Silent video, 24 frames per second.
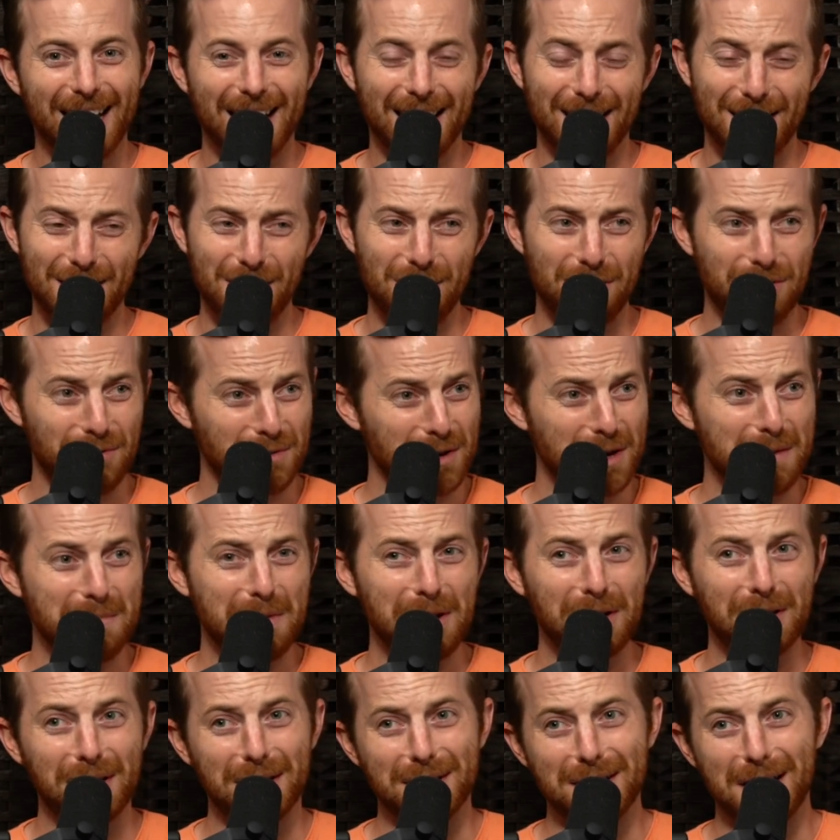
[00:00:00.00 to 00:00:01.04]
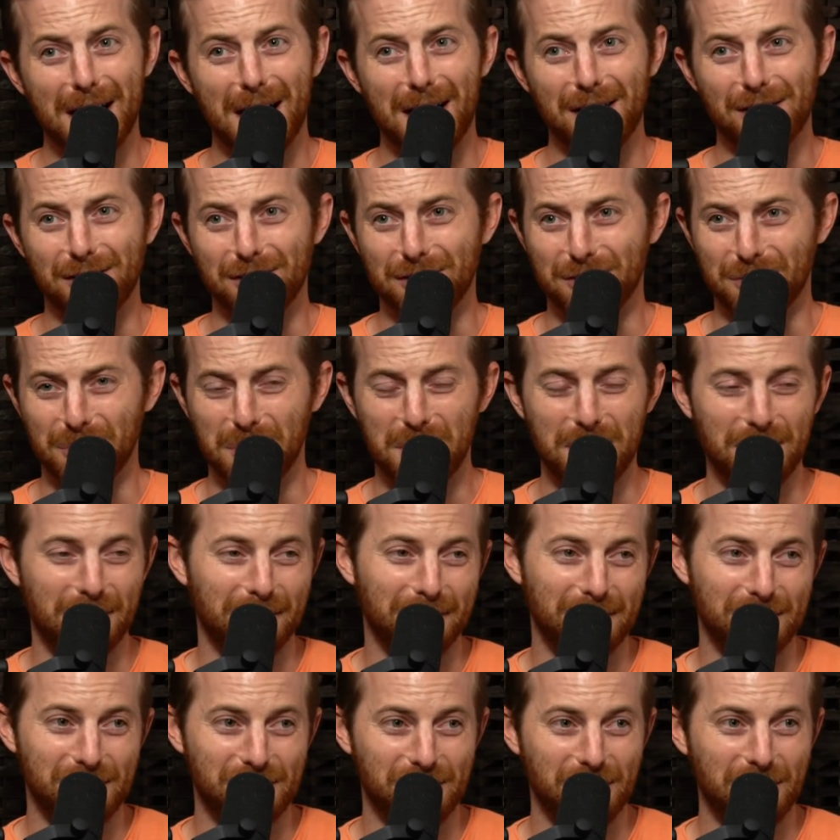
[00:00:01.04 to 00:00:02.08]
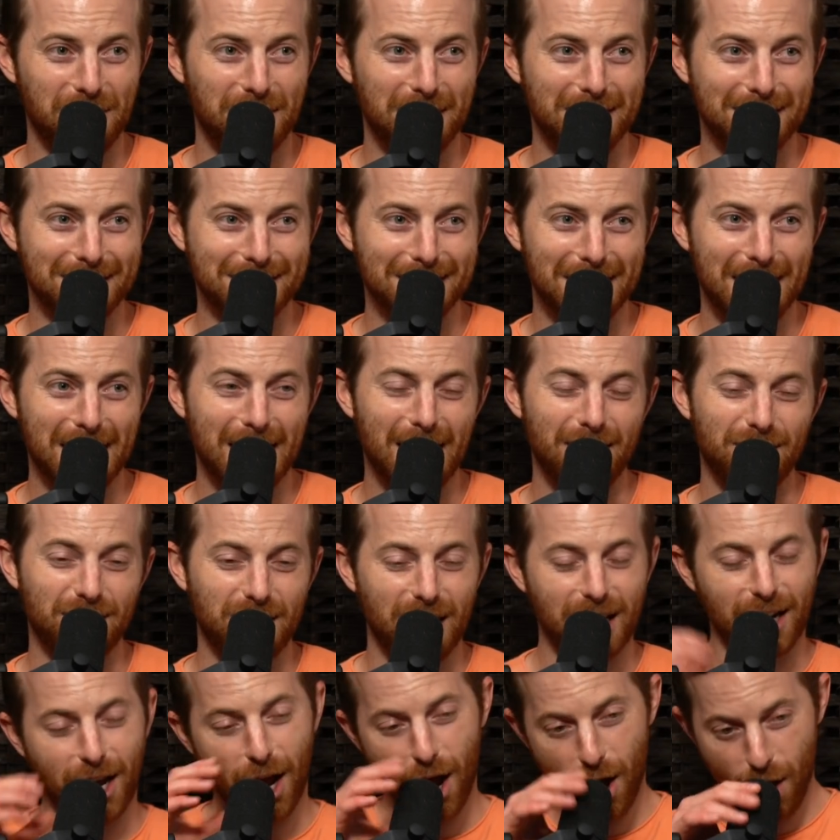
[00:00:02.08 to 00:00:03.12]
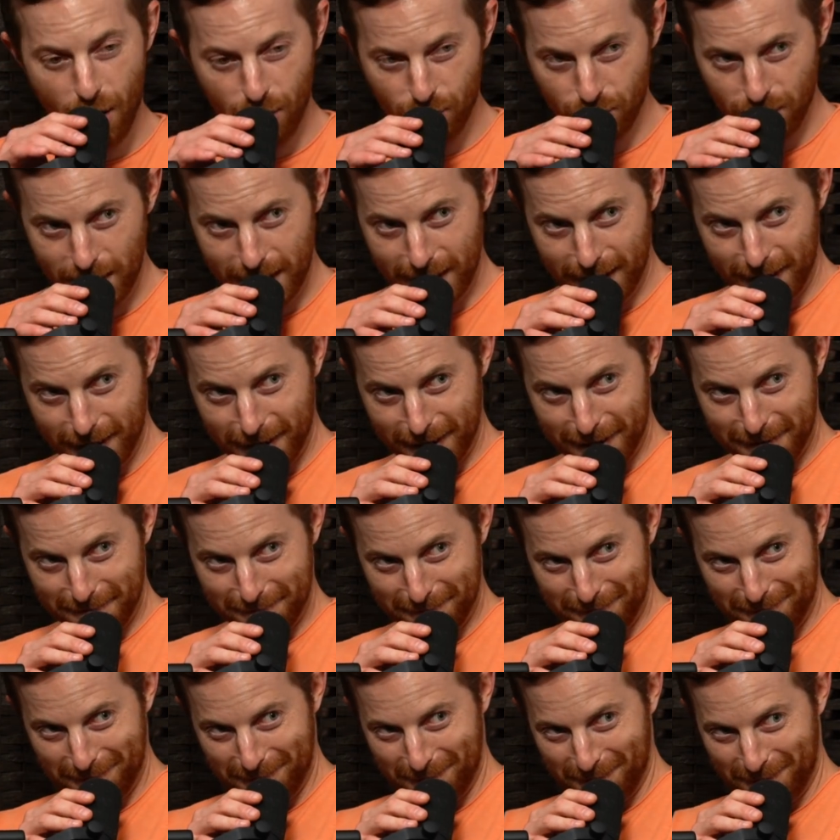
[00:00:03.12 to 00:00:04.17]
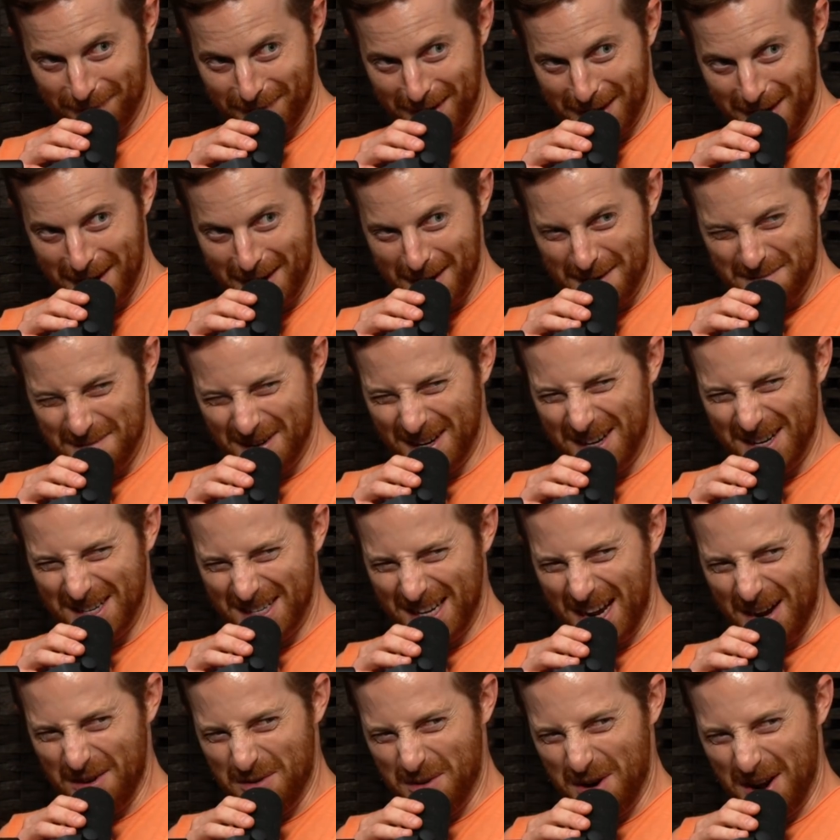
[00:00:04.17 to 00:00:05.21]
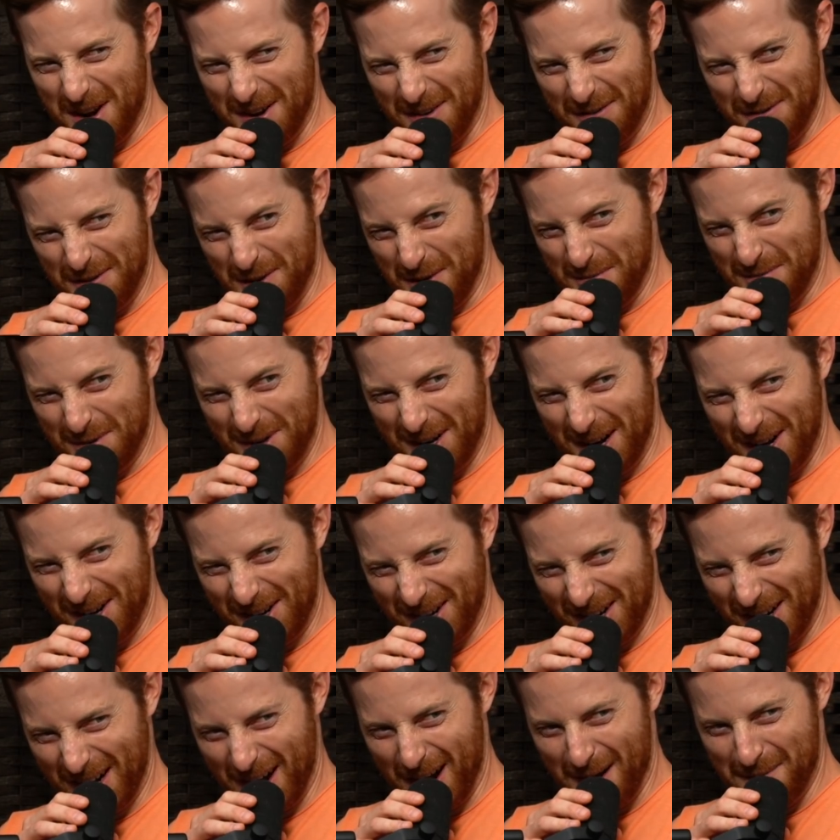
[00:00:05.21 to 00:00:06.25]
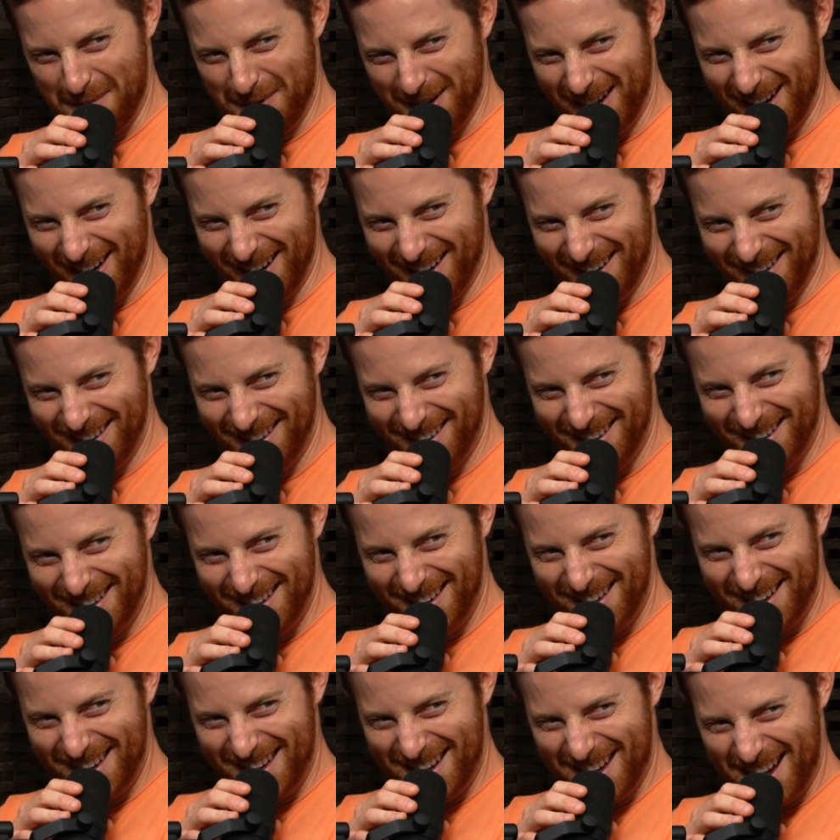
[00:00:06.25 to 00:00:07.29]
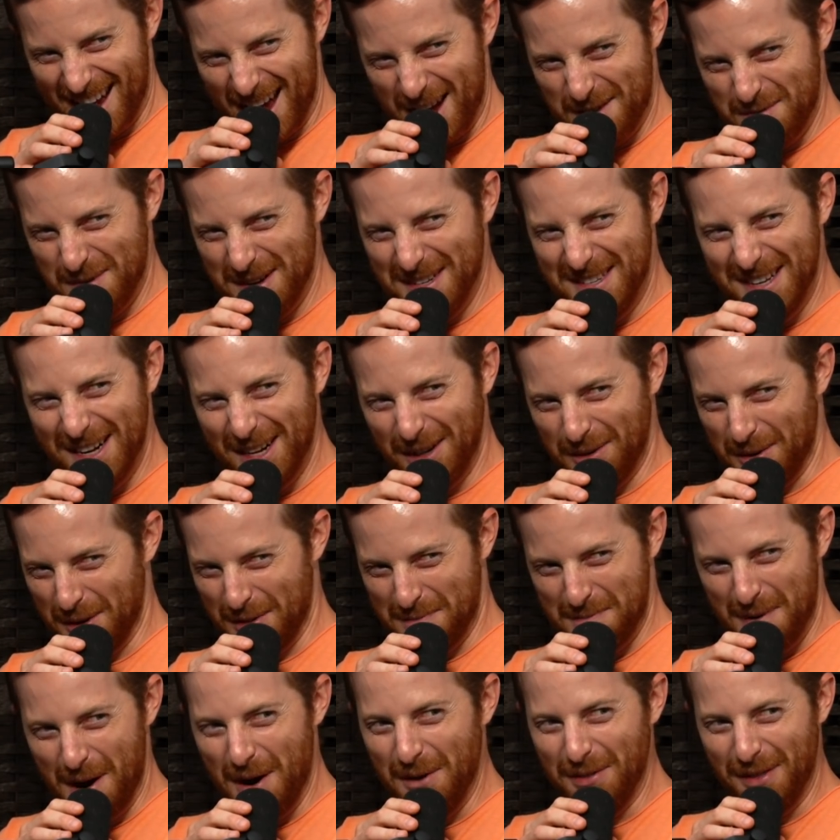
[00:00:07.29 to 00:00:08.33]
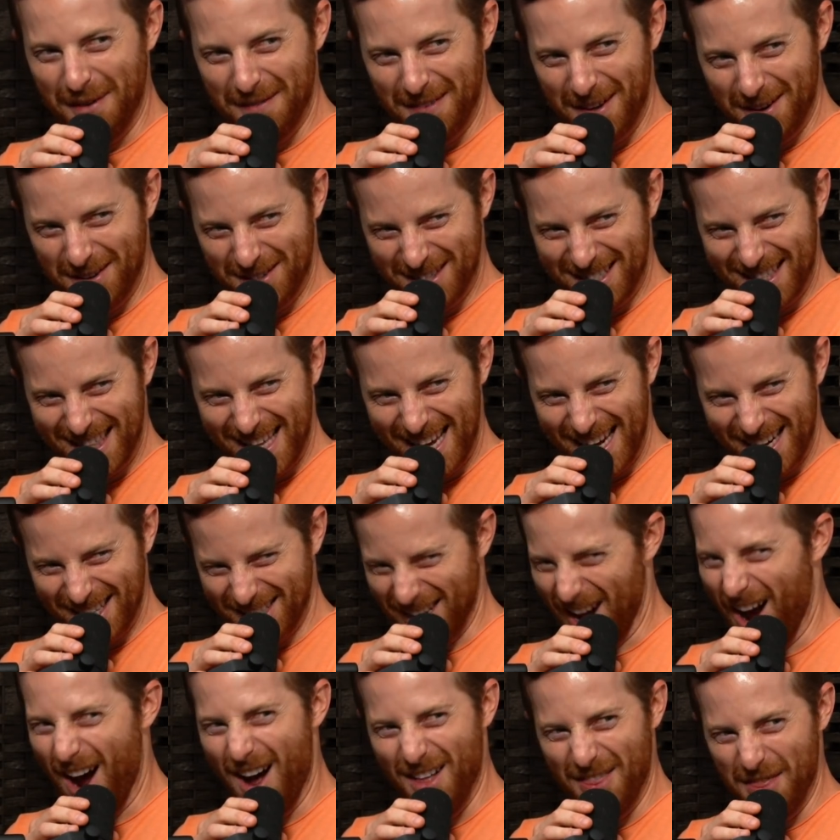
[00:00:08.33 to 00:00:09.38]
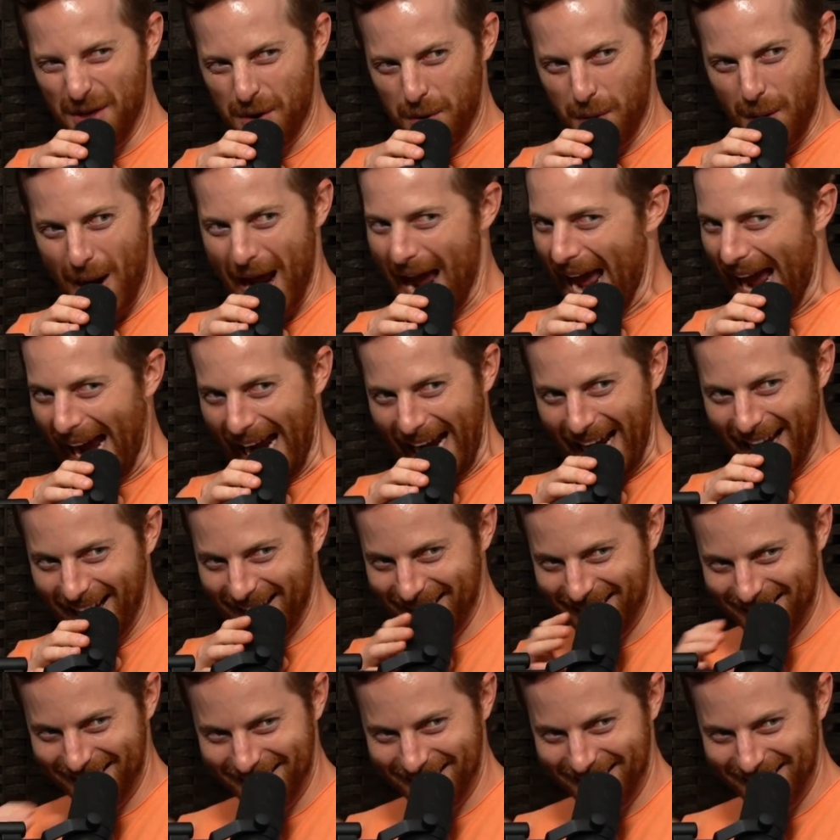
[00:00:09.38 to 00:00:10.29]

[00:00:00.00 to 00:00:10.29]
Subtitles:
and $3 million worth of insurance. And I was like, oh, really? Because I run a film production company. And we deal with both of those things on the reg.